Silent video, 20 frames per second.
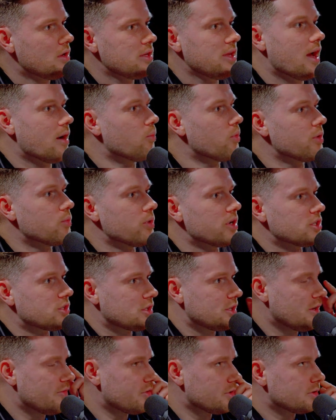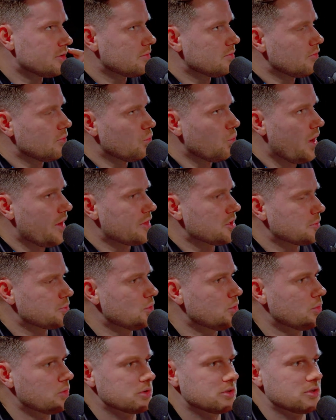Yeah, which given where the
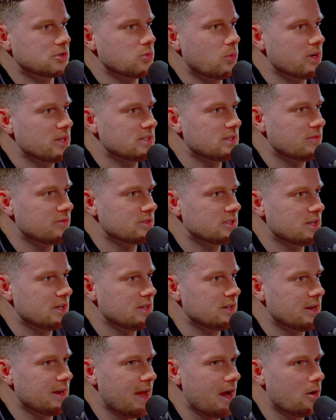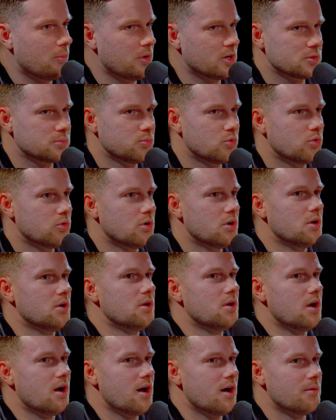sport was in 2017 and how much more
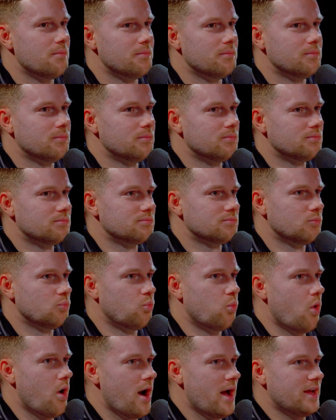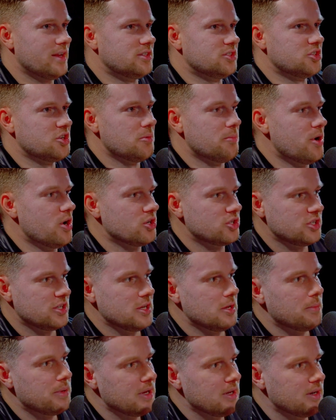wide
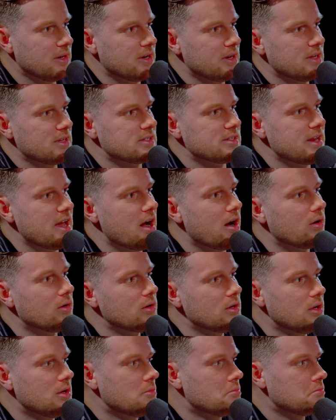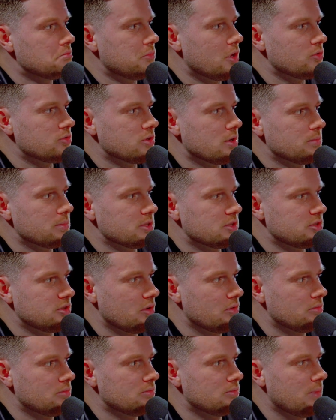commercially appealing it is now, those numbers
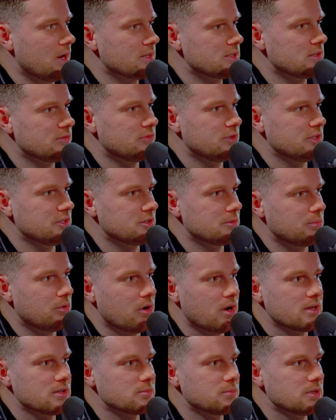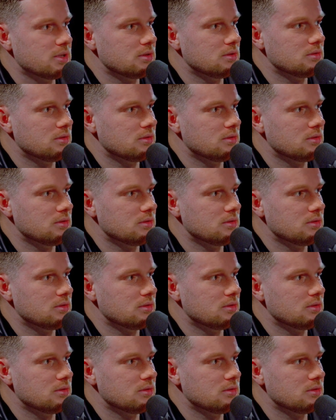don't massively surprise me.